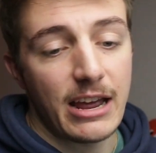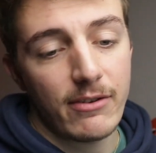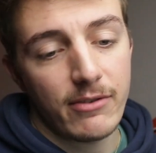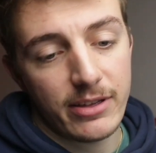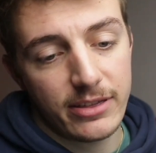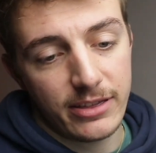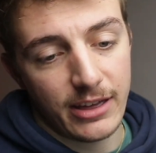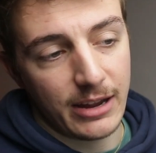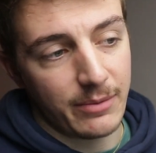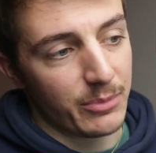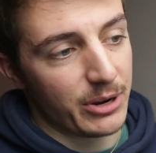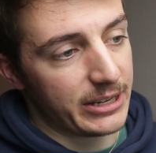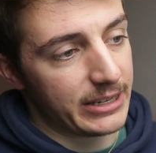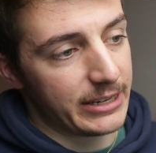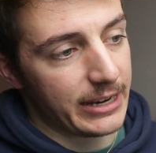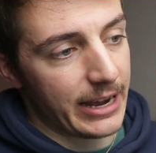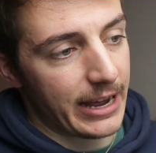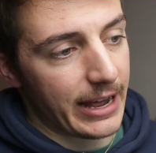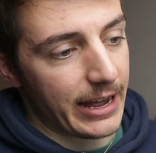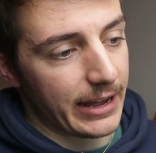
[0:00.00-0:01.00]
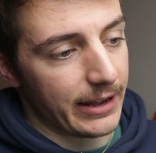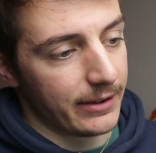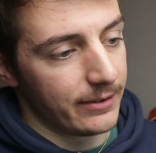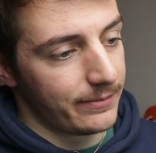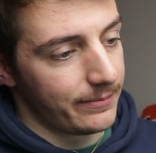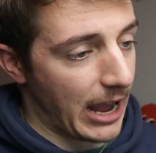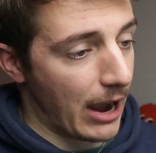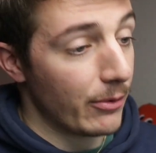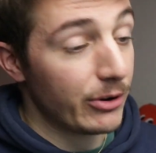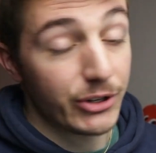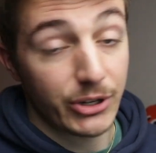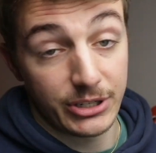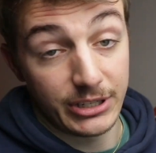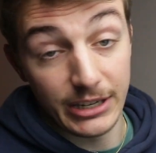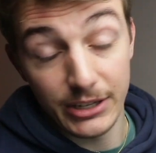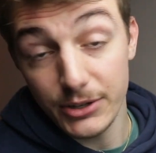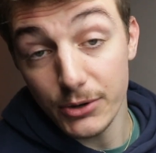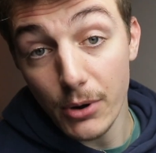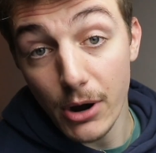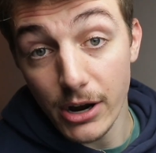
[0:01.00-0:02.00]
and everything, but now we just
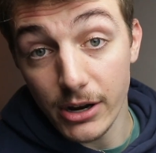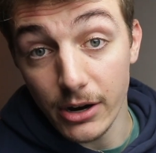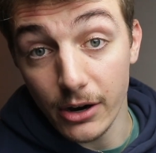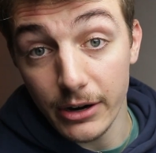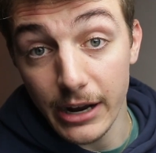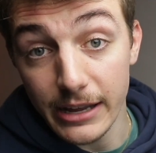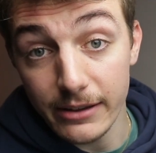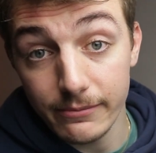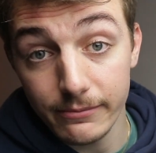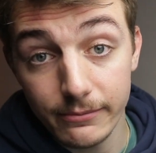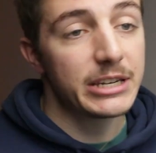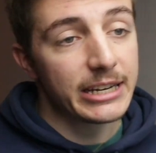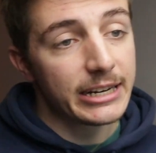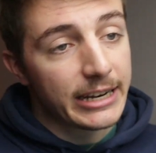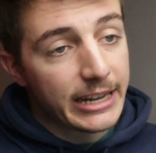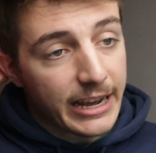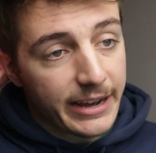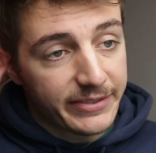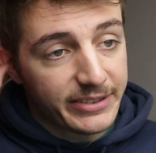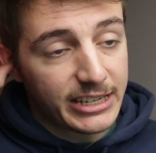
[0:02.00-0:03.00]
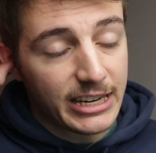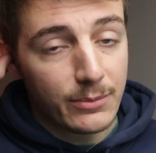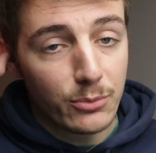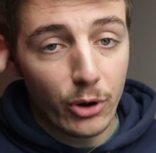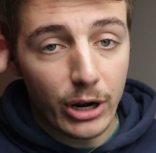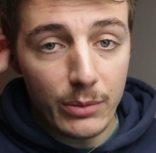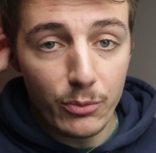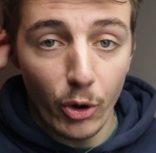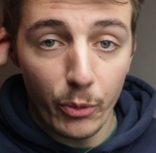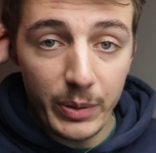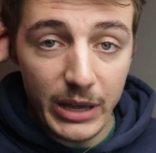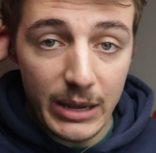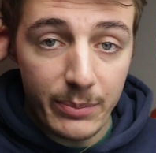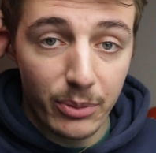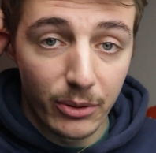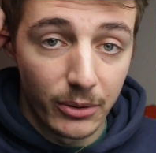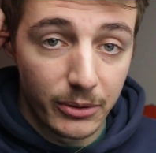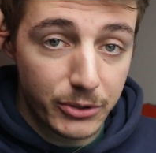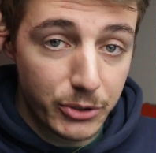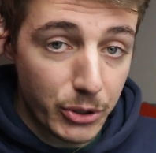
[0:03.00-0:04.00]
need to work on it. Recently, I've seen more and more
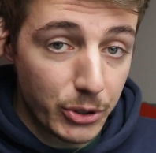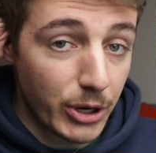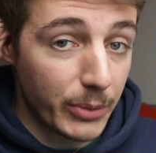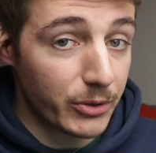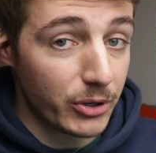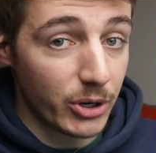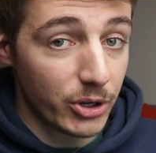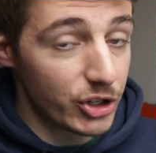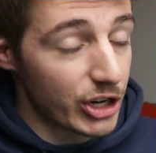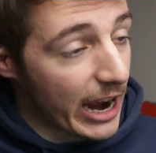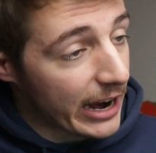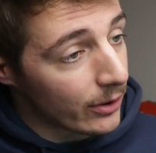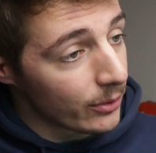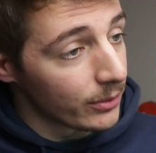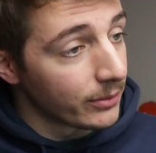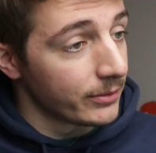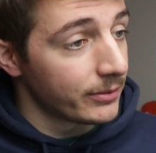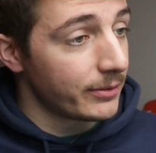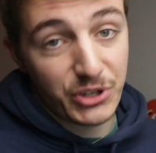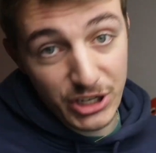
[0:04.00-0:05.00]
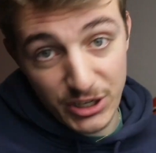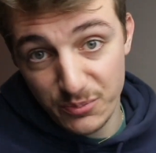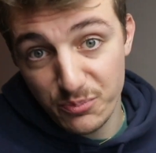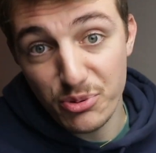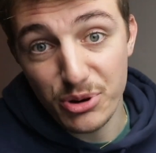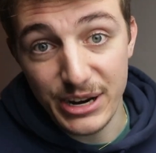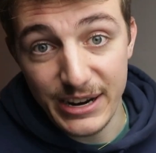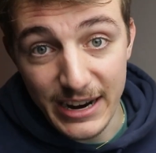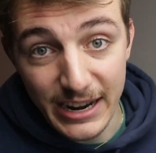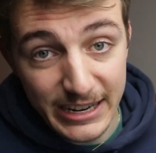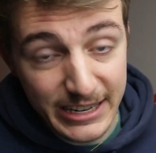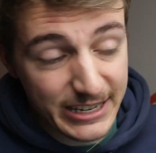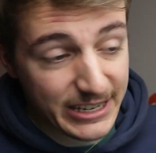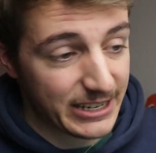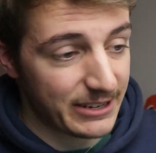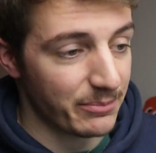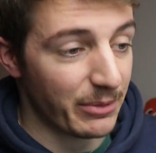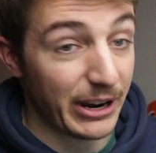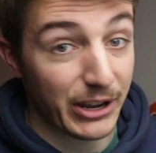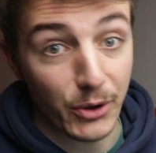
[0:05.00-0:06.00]
people tune up to the channel, which is pretty
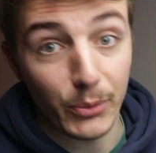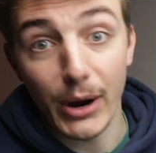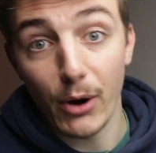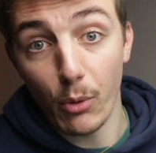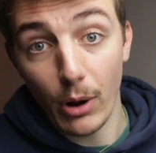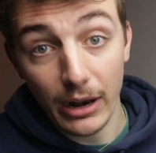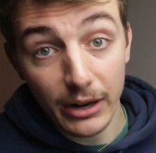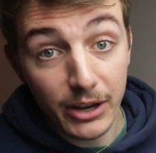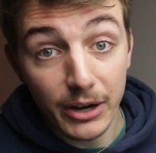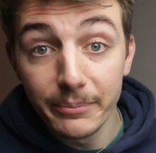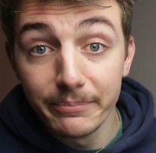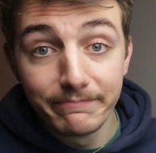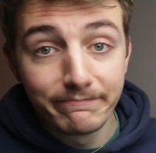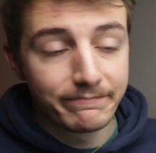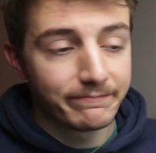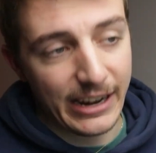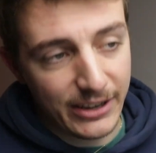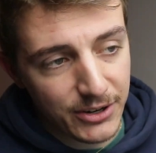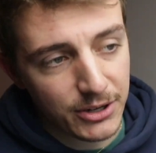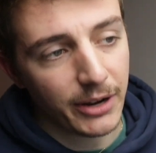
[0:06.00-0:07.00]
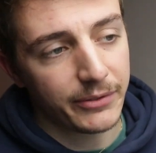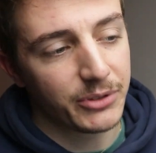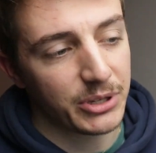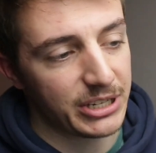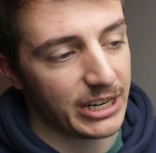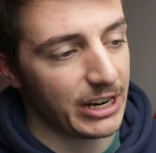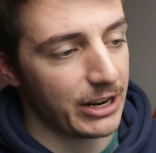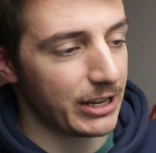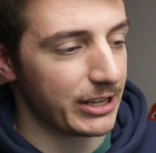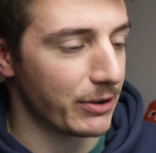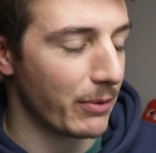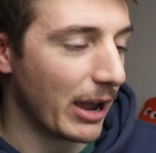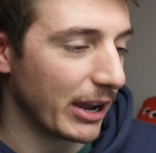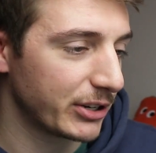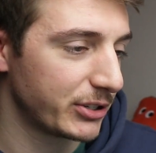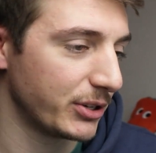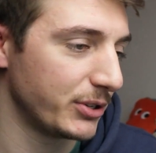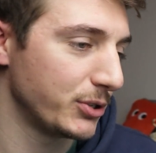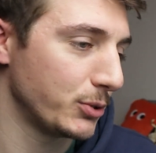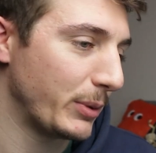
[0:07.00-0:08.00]
nice. By the way, welcome. I do love to see the
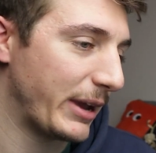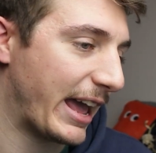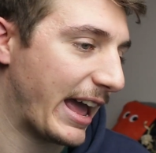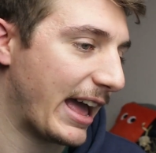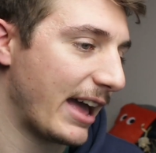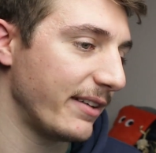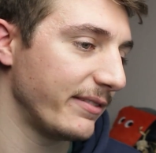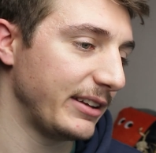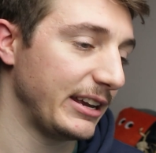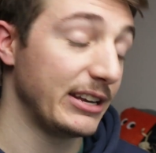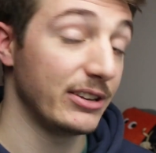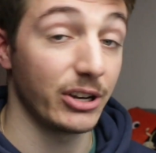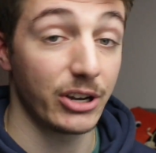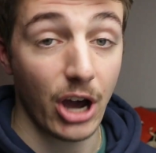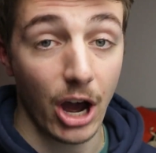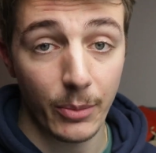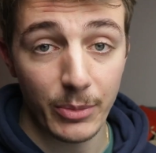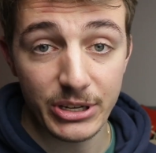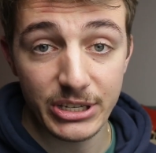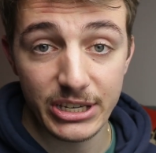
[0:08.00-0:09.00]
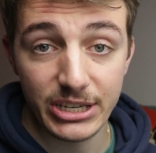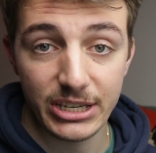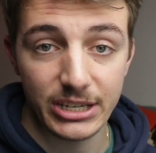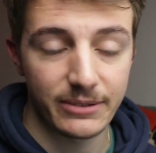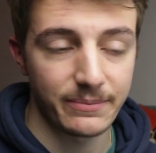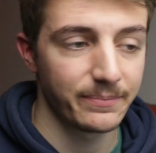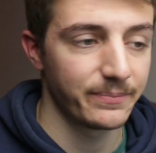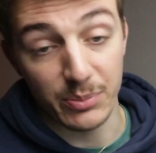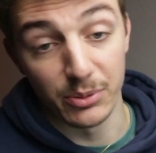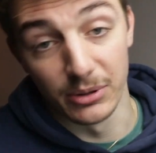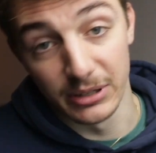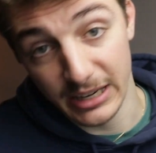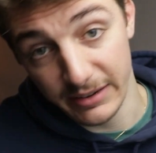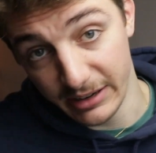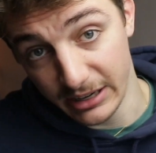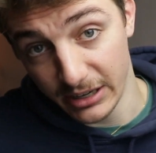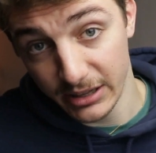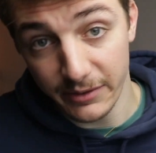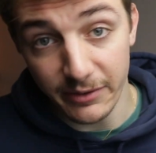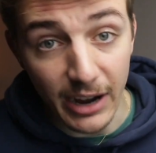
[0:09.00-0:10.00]
interactions we have in the comments, people
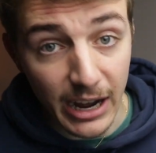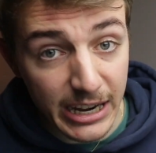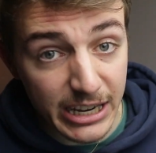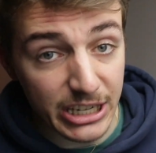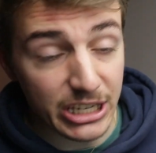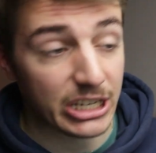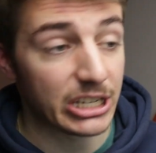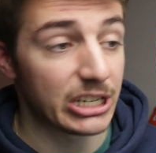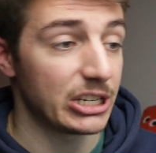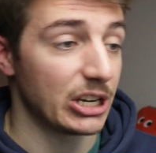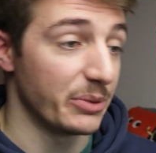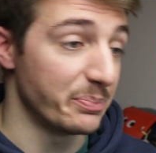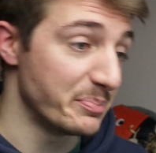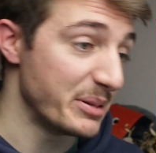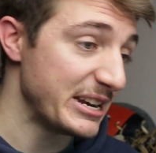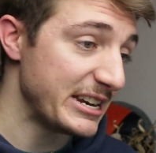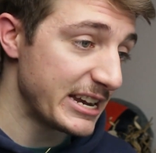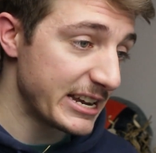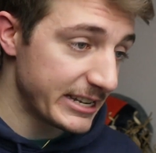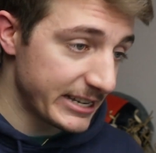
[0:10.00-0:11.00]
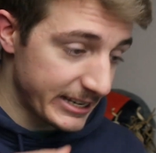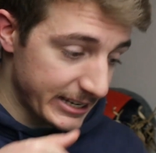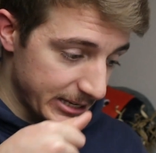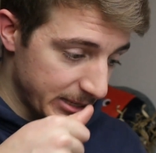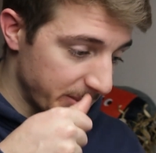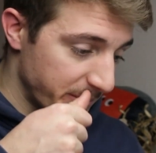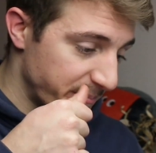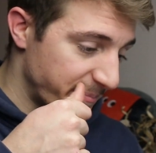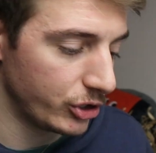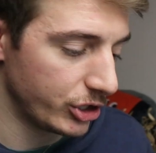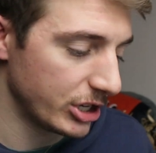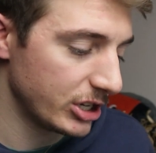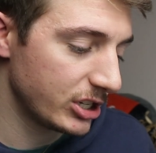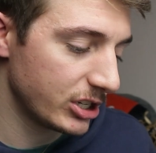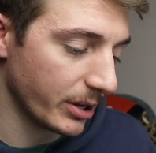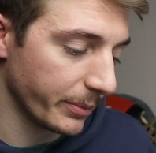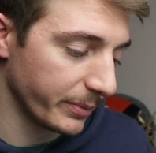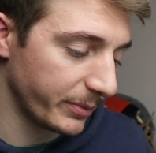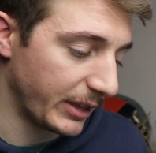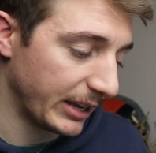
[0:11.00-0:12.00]
giving advice, opinions, which is
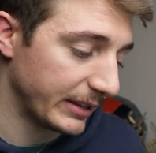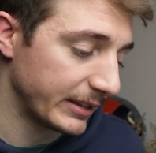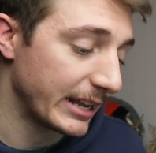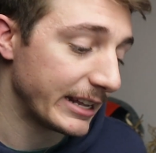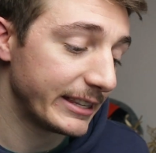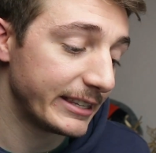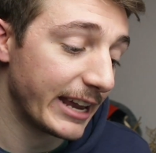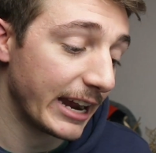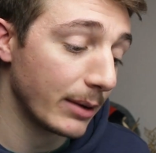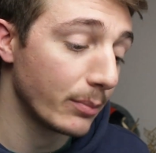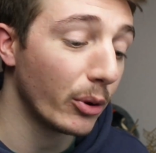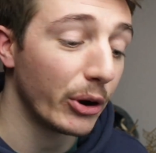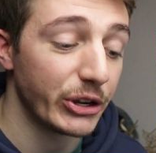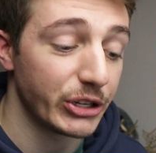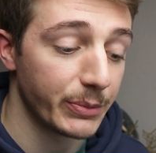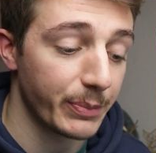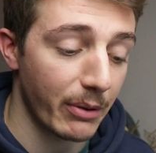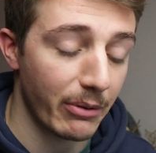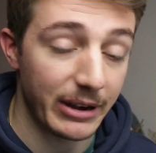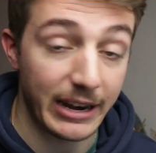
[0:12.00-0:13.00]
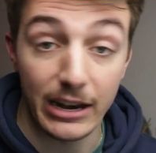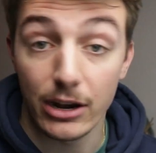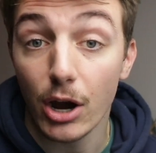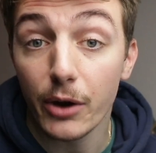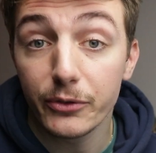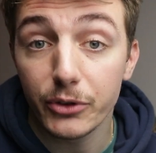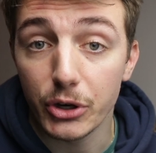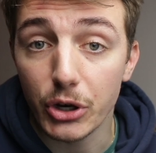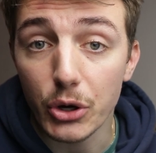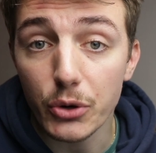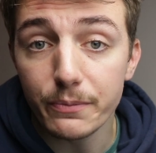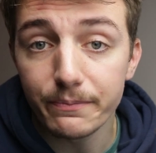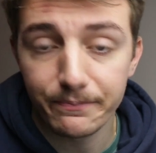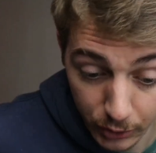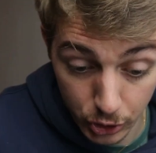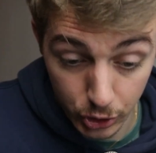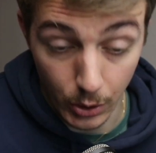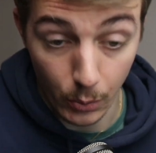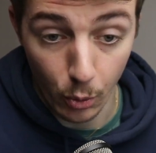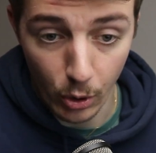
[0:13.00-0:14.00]
something that tech boys apparently love to do
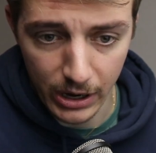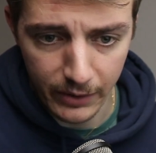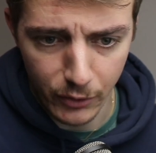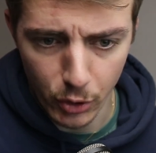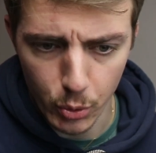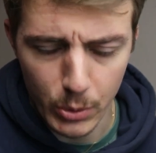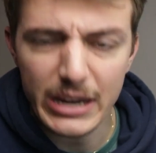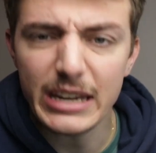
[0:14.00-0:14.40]
for some whatever